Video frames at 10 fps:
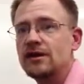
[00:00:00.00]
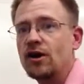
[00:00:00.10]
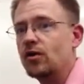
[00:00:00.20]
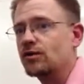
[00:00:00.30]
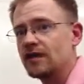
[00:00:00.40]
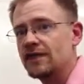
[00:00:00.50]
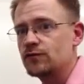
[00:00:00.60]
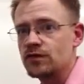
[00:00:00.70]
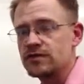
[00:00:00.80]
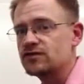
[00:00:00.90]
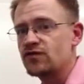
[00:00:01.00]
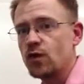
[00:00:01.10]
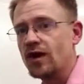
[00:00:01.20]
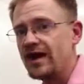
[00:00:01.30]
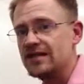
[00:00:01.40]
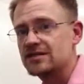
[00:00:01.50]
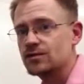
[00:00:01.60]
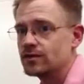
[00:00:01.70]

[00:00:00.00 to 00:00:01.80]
All we're left with is 4/8.